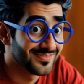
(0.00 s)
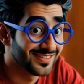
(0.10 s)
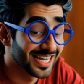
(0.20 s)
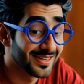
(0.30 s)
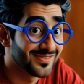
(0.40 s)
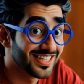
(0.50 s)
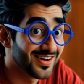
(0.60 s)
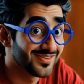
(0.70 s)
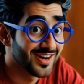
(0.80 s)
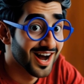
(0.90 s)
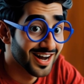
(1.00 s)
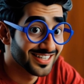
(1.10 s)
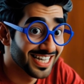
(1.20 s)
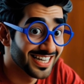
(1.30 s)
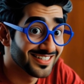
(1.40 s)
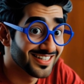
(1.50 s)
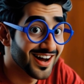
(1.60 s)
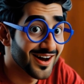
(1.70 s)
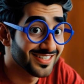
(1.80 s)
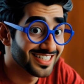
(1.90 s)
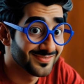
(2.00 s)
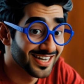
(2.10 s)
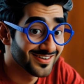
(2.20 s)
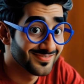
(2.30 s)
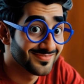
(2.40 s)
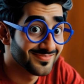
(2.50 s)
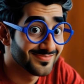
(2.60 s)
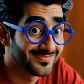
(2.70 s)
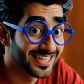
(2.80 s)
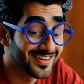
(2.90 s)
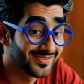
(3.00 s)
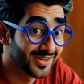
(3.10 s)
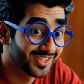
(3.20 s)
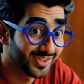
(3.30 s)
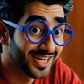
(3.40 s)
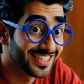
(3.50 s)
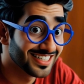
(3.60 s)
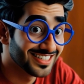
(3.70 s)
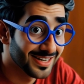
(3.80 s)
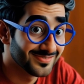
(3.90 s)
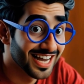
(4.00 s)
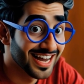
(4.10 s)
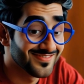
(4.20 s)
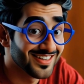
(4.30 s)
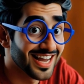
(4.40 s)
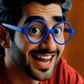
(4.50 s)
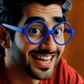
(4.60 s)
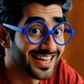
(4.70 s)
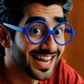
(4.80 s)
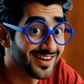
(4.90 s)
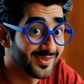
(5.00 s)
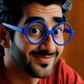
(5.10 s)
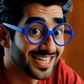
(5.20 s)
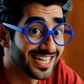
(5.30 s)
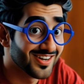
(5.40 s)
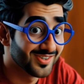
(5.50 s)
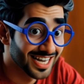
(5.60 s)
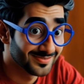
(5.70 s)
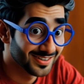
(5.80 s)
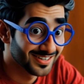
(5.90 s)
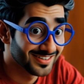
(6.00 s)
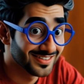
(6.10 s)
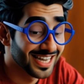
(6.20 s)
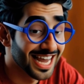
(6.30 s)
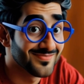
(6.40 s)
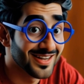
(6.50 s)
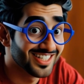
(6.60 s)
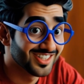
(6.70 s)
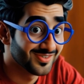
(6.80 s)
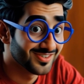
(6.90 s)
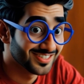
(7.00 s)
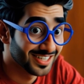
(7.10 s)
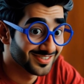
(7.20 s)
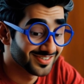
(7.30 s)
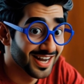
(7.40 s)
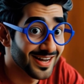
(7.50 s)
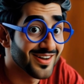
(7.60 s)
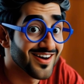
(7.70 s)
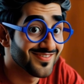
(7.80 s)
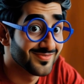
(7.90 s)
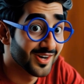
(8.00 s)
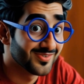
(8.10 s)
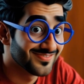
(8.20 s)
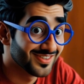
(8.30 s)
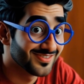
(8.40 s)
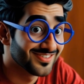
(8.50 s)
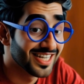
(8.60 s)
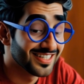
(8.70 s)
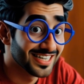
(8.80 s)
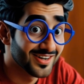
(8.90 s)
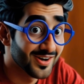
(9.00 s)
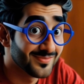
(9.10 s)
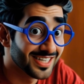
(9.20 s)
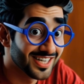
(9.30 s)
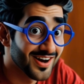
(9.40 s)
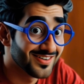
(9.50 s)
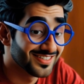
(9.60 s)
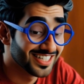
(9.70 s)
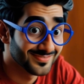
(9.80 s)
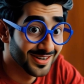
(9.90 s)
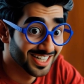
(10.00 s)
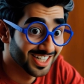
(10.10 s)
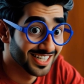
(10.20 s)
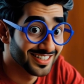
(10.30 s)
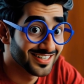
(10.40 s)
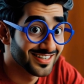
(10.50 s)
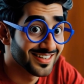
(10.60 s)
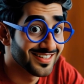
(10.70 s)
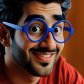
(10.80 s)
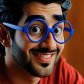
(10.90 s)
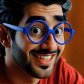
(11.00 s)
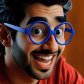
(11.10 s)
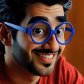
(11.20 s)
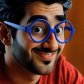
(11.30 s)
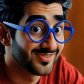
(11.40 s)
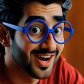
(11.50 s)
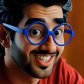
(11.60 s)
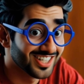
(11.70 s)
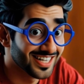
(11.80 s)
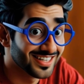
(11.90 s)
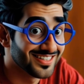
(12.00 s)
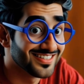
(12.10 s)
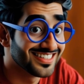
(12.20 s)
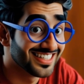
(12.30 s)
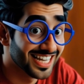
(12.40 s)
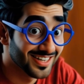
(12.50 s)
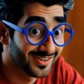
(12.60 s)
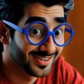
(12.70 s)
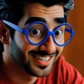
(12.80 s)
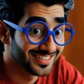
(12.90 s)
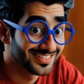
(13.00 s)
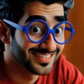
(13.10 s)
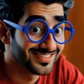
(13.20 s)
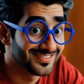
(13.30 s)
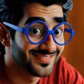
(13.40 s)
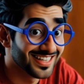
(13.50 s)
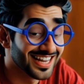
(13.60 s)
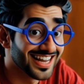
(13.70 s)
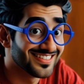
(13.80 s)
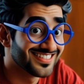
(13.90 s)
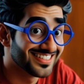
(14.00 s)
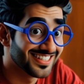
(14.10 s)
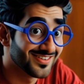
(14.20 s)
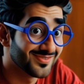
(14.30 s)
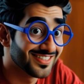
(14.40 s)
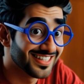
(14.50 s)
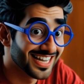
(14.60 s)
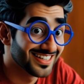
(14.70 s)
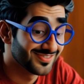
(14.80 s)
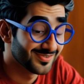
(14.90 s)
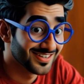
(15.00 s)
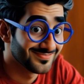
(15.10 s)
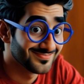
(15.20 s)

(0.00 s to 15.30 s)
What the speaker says: Let me know your hot take in the comments below. If you enjoyed this deep dive, a like would be incredible, and make sure to subscribe for more reviews that go beyond the spec sheet. Thanks for watching, stay curious, and I'll see you in the next one.